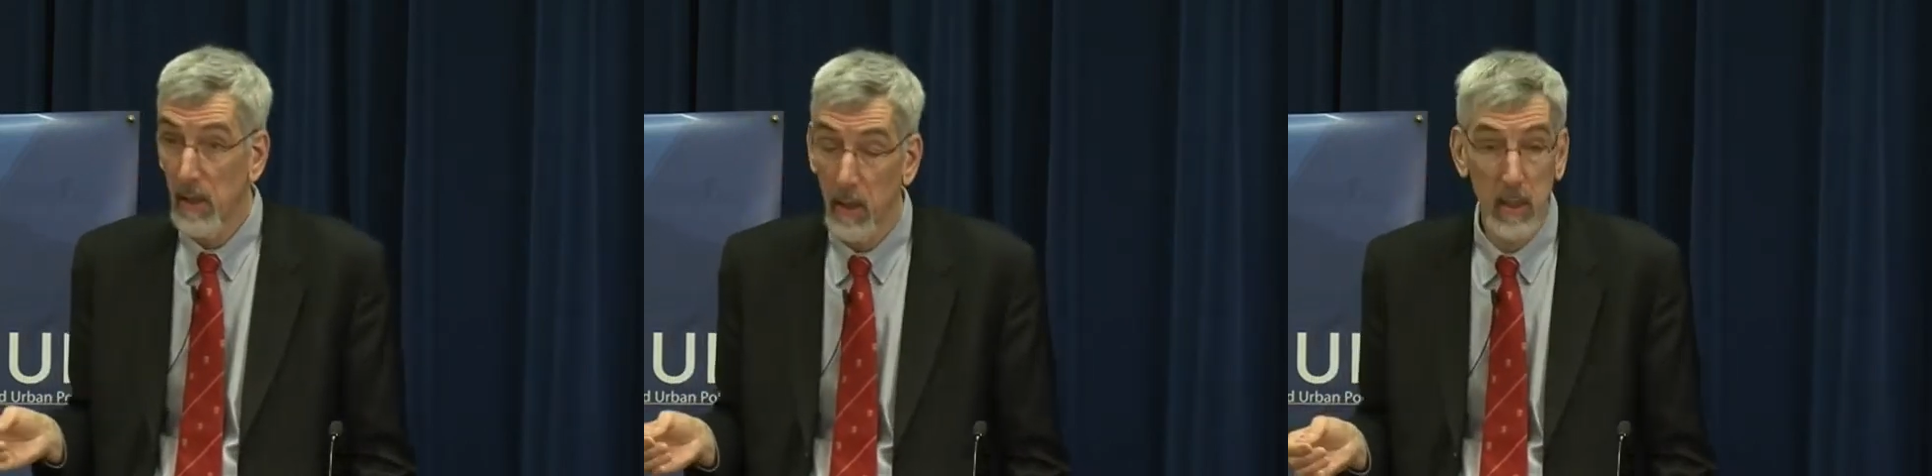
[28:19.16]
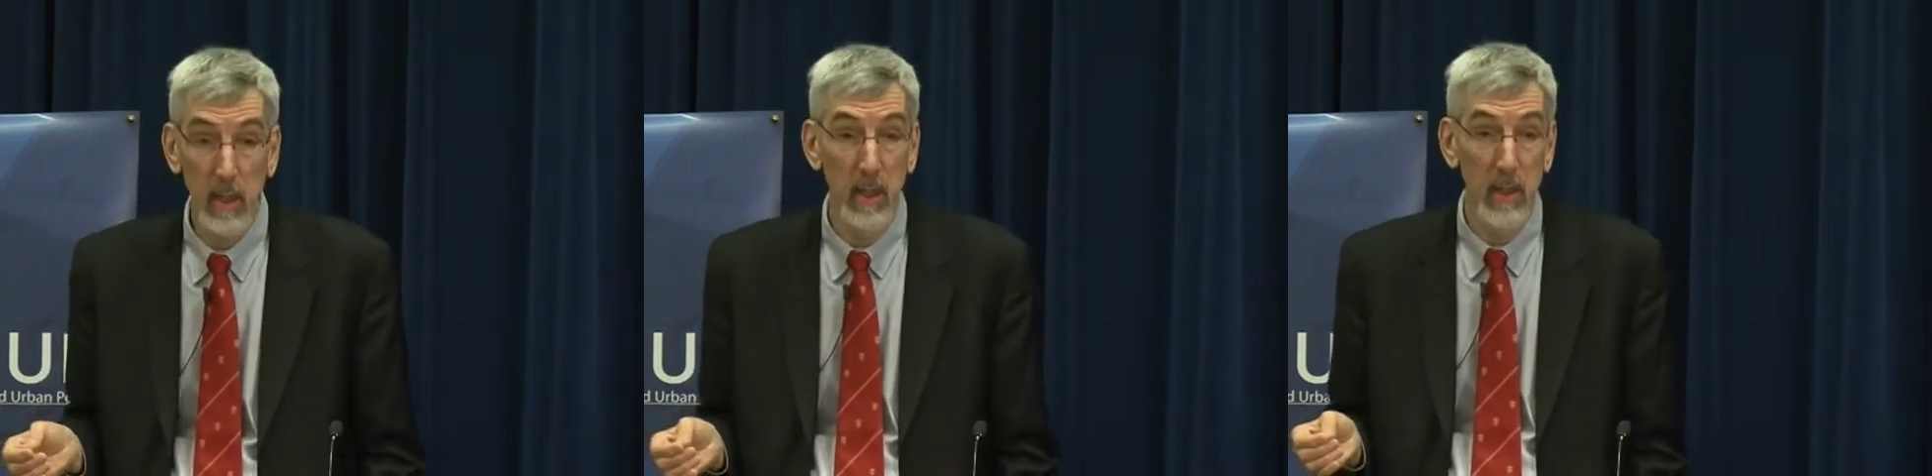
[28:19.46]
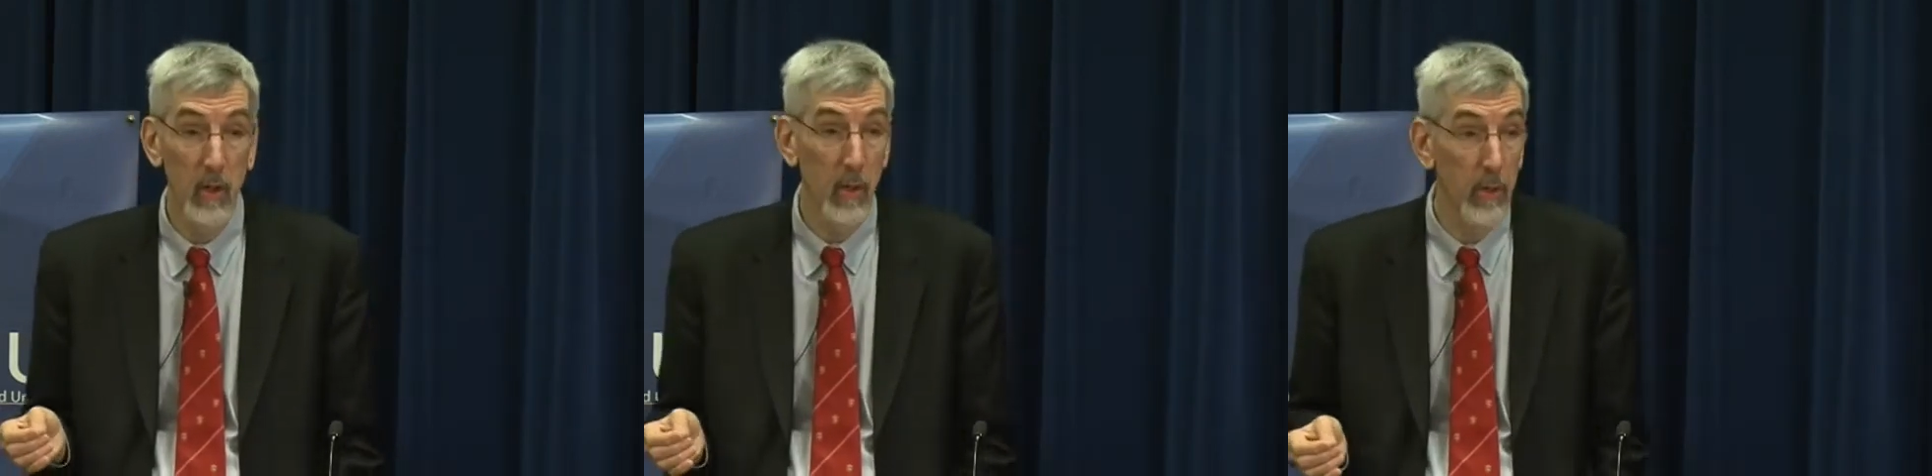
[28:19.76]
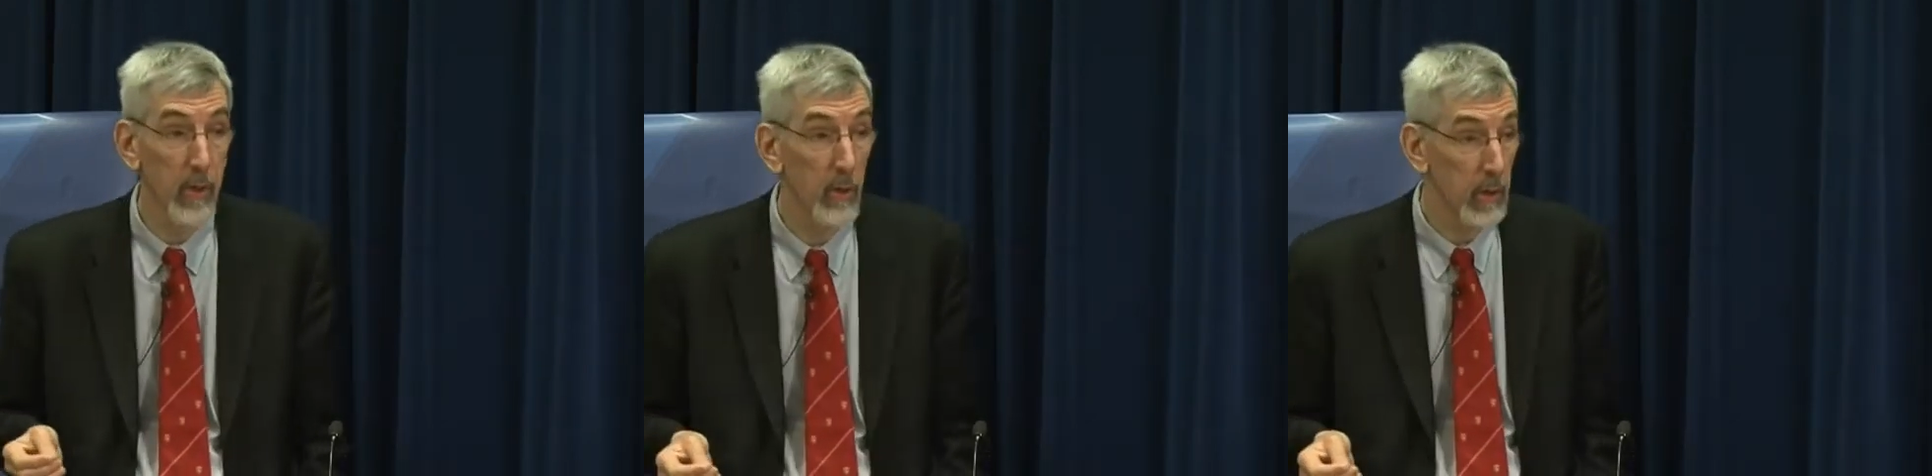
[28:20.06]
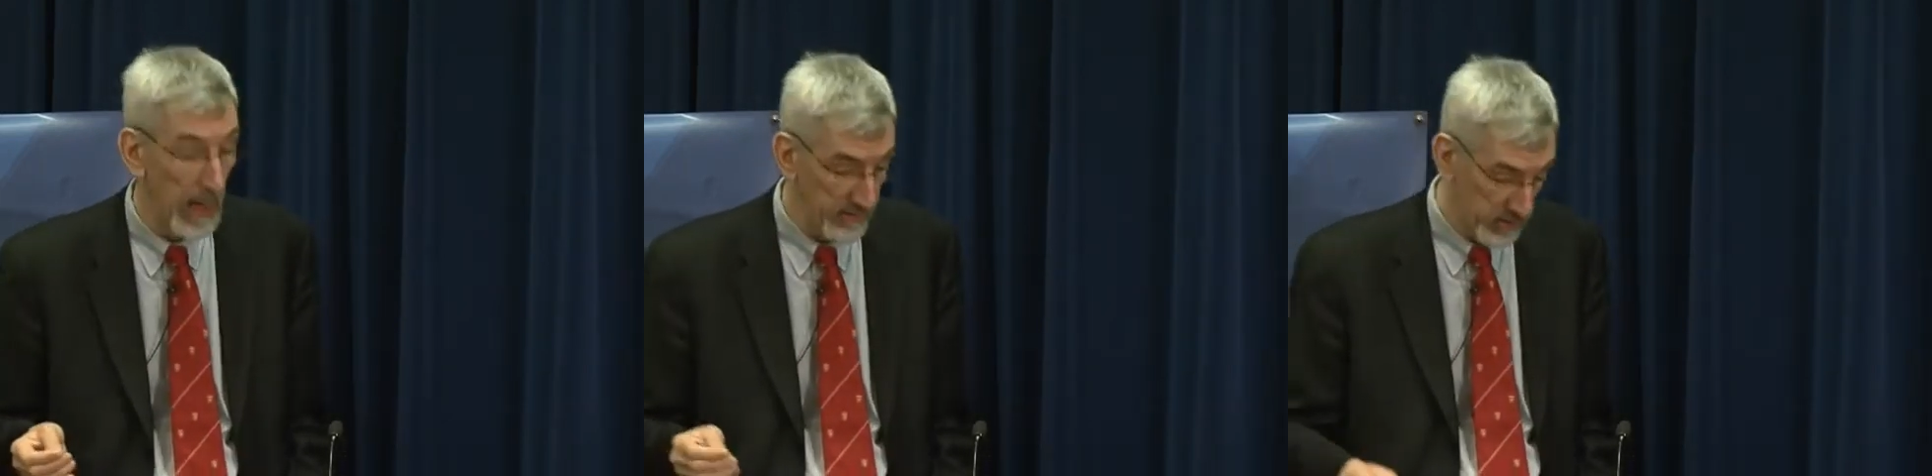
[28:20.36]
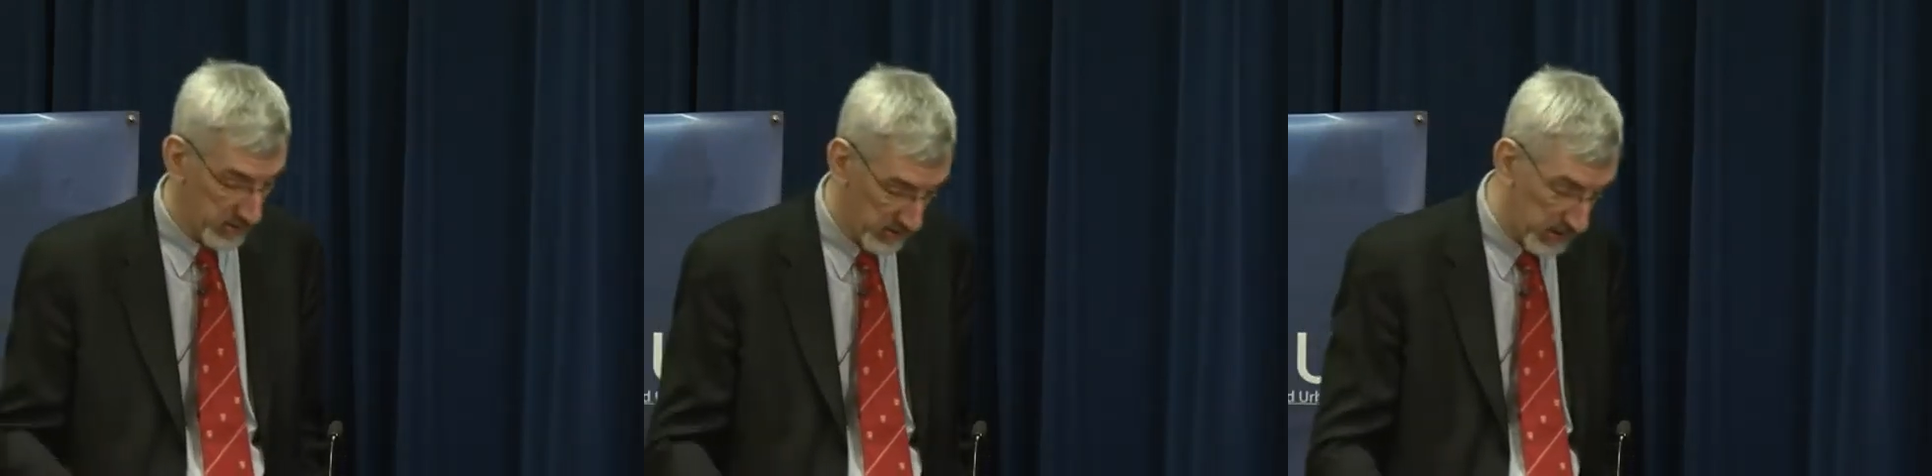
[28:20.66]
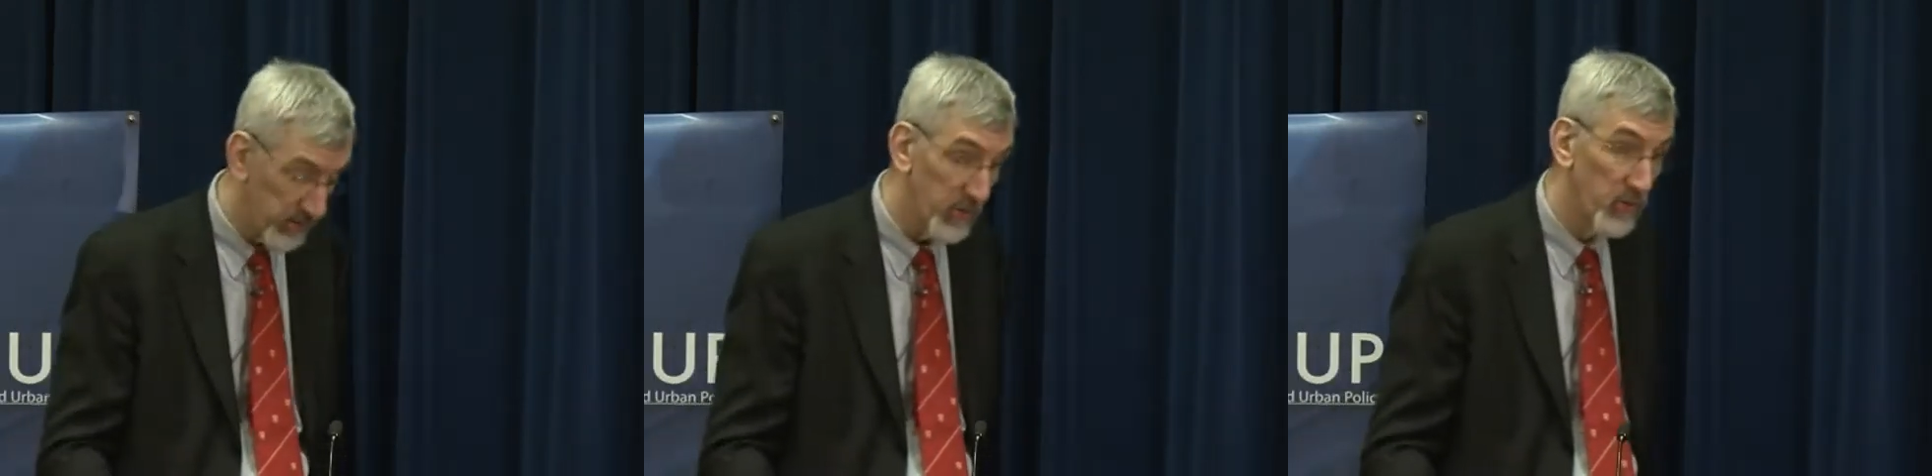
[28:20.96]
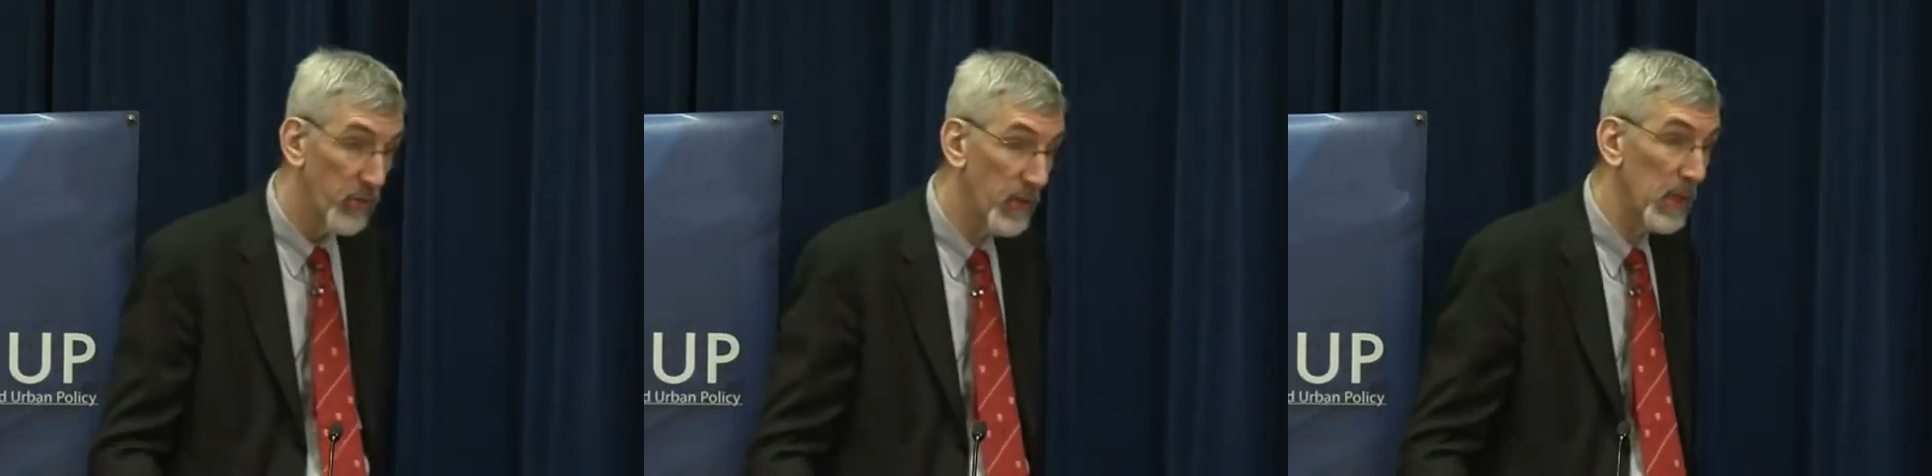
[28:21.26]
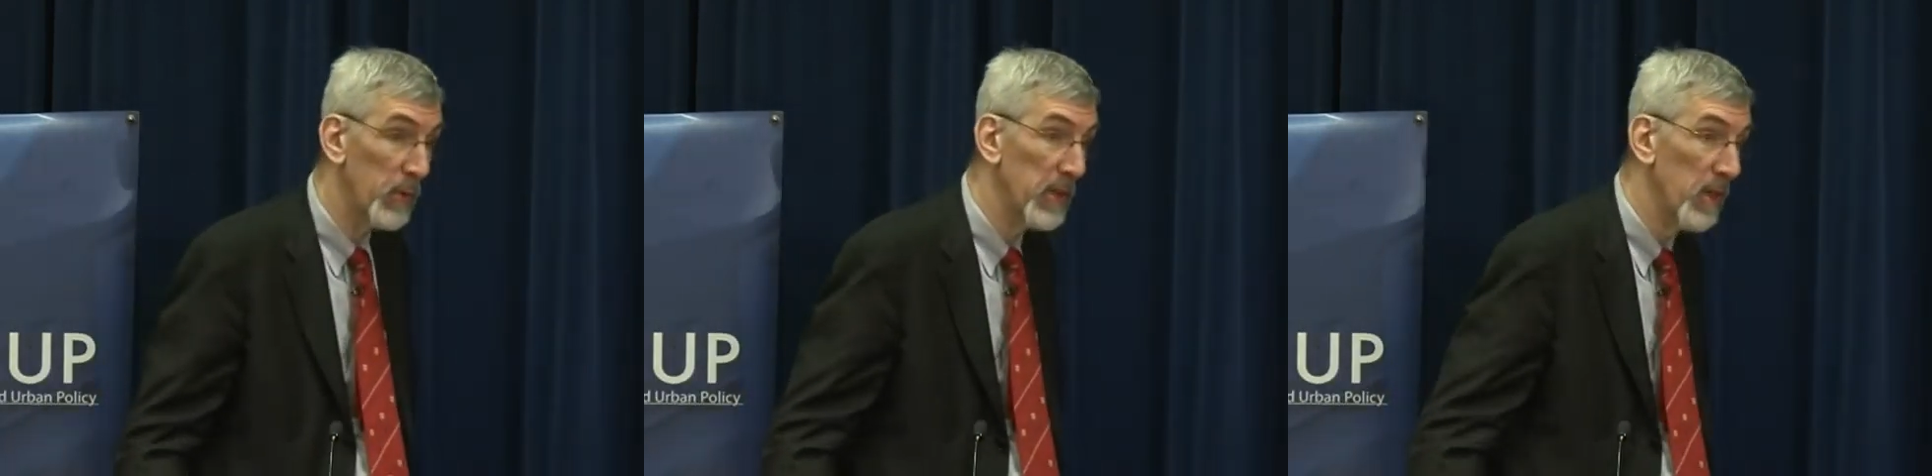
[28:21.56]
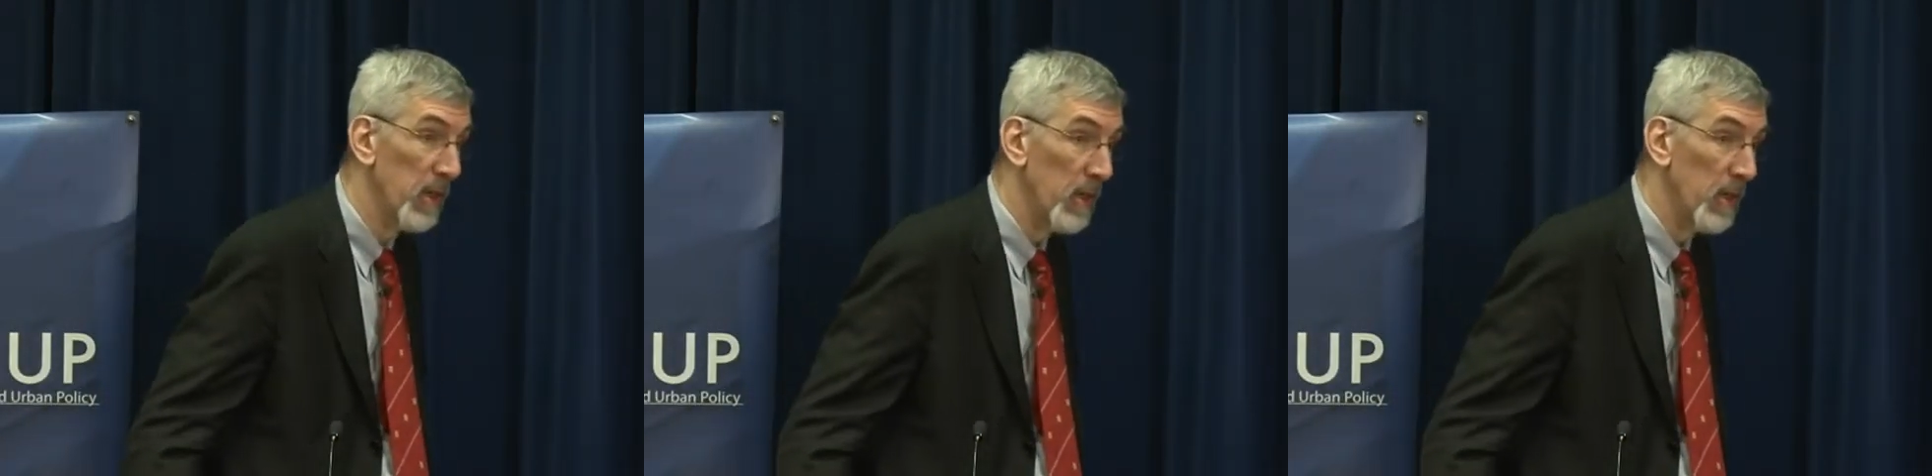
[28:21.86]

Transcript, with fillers: aren't going to know, although lots of the citizens you deal with